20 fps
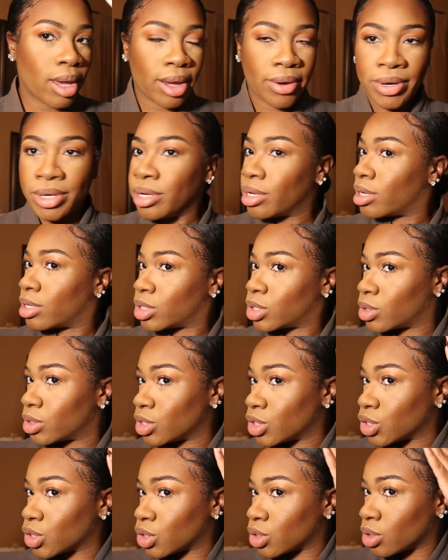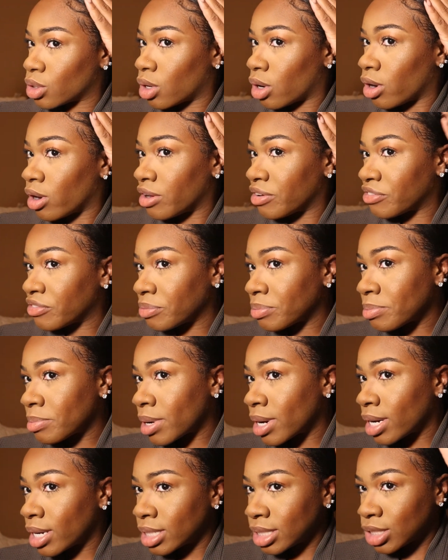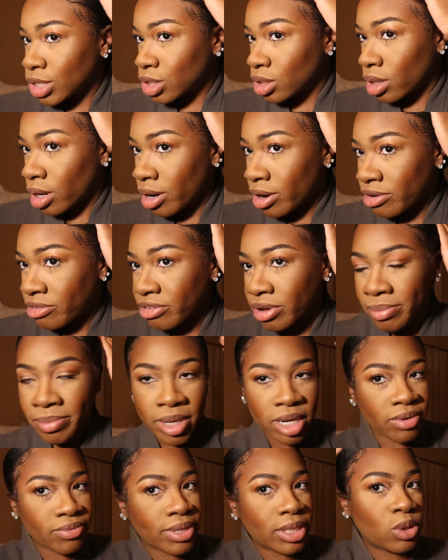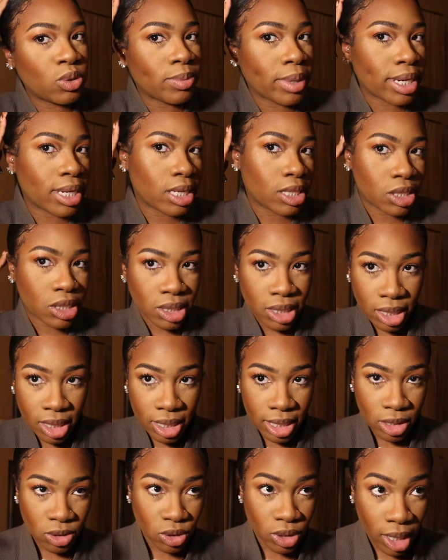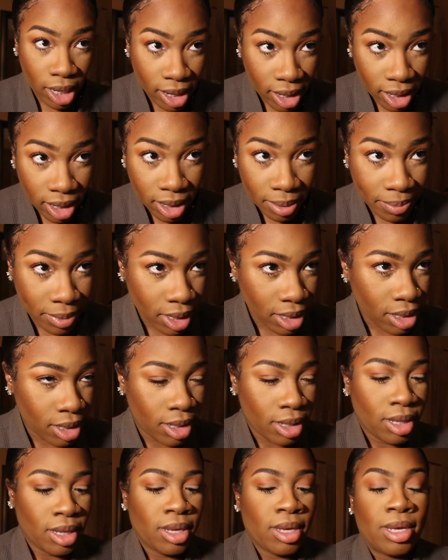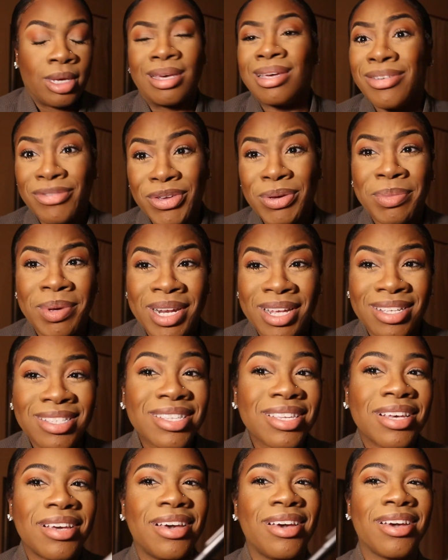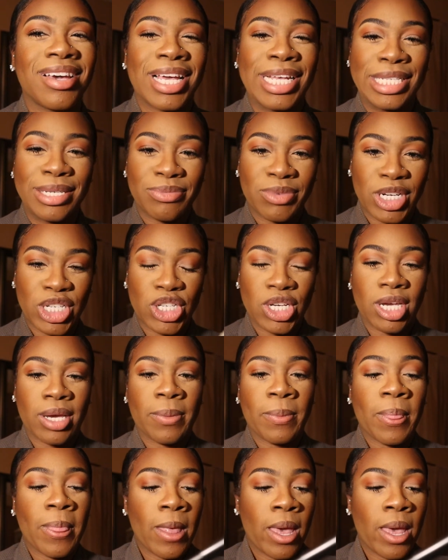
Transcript: All right, y'all. So I just took off my scarf. I'm gonna redo my edges at a later time, in a few minutes, because I'm rushing.